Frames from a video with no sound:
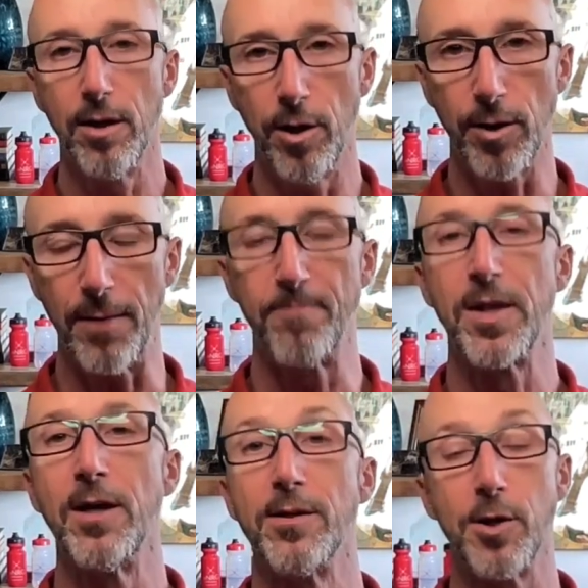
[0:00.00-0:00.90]
Okay,
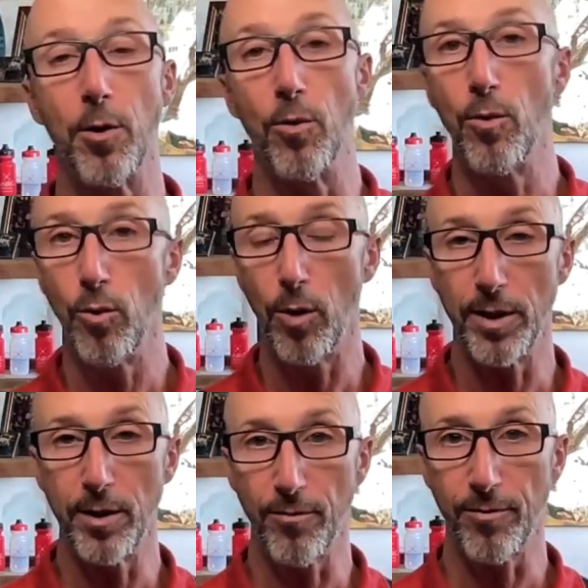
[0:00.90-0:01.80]
so what we
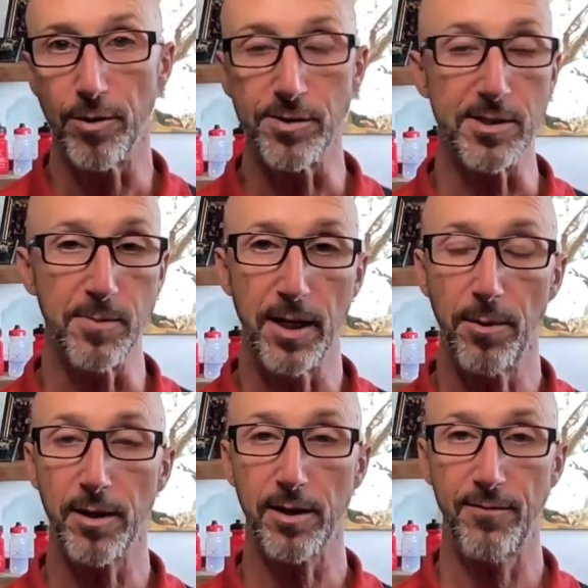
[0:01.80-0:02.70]
know first is
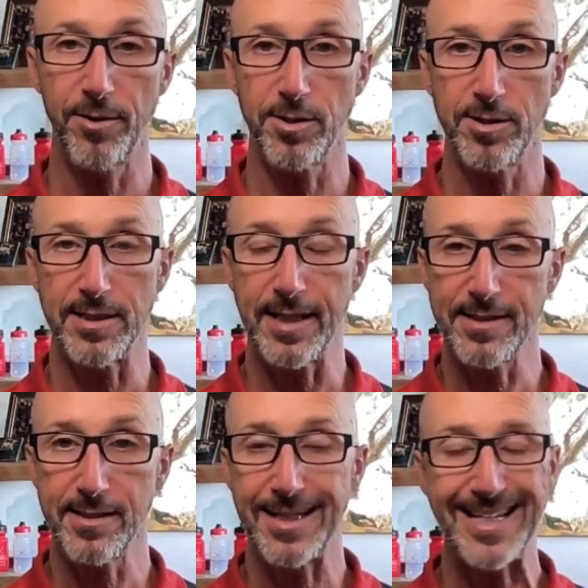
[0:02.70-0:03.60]
metabolic efficiency
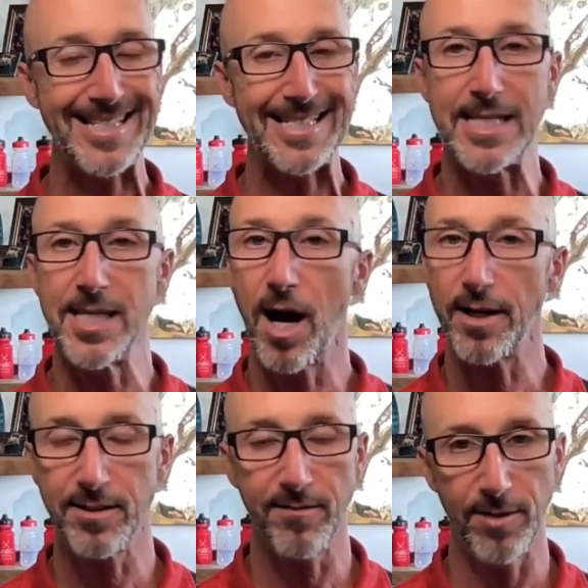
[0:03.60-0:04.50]
testing is
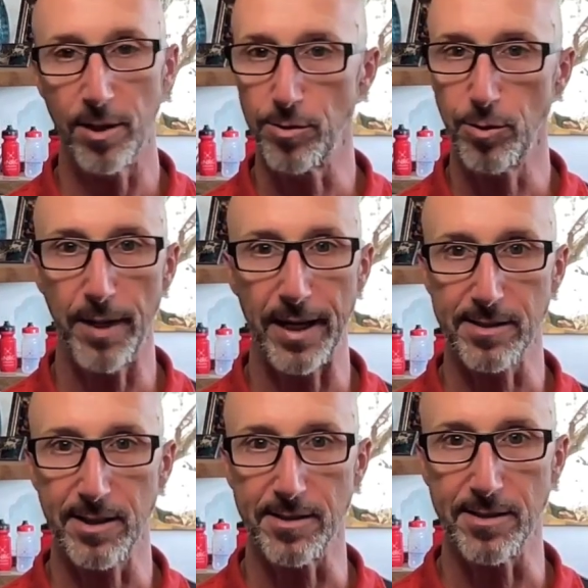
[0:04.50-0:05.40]
not VO2 max
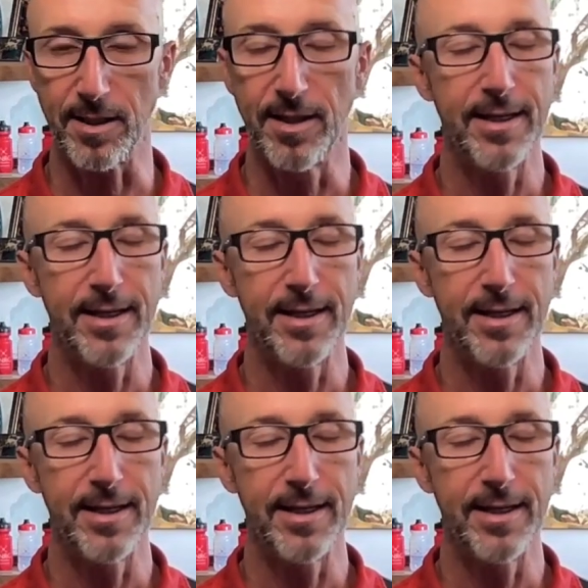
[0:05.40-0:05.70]
testing.